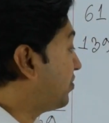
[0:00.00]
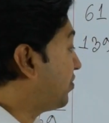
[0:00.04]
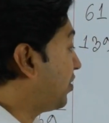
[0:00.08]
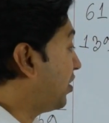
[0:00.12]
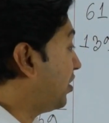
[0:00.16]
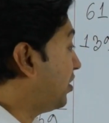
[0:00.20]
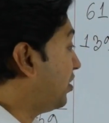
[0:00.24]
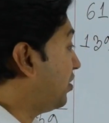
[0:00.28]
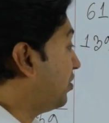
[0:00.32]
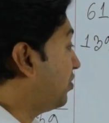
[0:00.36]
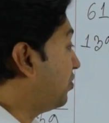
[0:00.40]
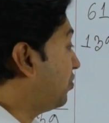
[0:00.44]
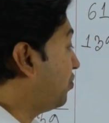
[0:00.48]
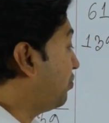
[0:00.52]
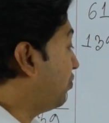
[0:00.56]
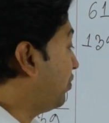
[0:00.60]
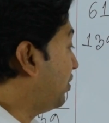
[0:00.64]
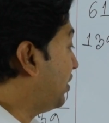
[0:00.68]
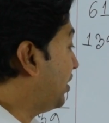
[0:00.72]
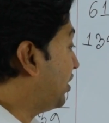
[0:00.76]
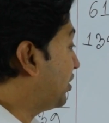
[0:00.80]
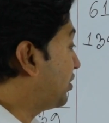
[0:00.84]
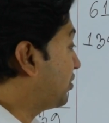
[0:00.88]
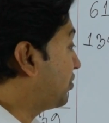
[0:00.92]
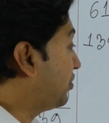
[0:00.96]
of all we
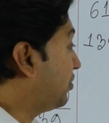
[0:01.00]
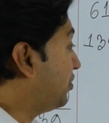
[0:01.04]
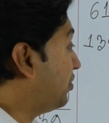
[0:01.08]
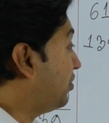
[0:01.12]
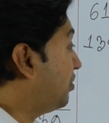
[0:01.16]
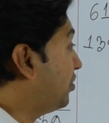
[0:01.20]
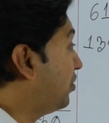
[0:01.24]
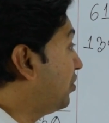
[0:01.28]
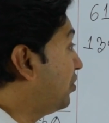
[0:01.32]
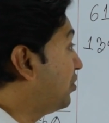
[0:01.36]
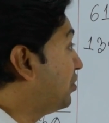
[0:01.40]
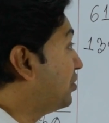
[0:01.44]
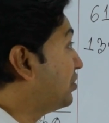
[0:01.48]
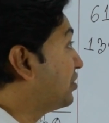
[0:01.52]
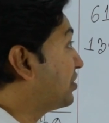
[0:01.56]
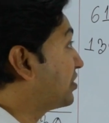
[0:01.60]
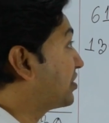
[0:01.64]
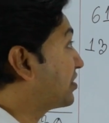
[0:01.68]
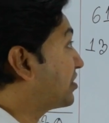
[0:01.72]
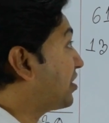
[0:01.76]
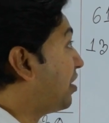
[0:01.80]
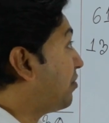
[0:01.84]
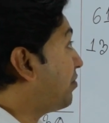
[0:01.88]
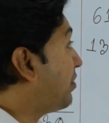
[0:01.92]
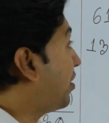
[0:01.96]
need to
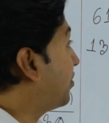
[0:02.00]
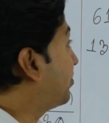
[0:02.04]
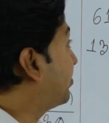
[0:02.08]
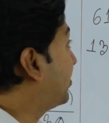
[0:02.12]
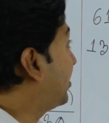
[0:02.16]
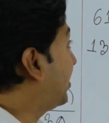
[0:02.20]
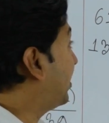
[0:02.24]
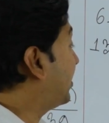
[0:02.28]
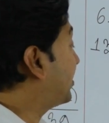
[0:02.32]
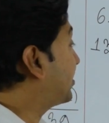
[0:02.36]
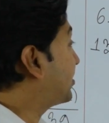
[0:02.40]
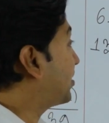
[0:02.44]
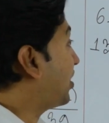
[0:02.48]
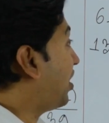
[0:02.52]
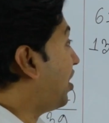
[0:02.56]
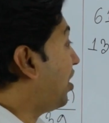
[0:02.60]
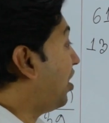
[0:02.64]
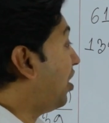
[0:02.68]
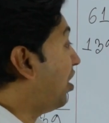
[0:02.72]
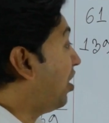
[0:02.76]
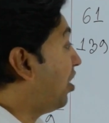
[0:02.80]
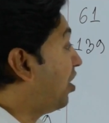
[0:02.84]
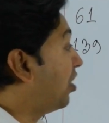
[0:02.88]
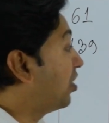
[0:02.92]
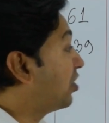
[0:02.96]
sum up these
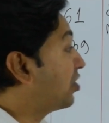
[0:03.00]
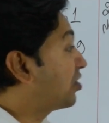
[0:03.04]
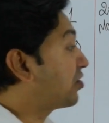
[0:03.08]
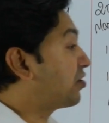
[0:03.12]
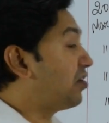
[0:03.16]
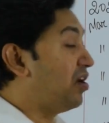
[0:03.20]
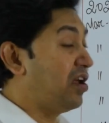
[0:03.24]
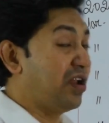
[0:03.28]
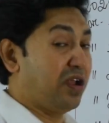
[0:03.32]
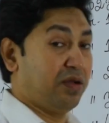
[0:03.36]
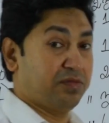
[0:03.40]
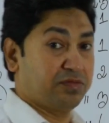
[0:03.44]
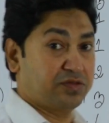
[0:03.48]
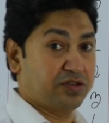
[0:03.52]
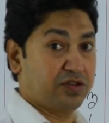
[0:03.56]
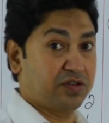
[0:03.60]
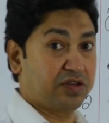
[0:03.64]
all columns.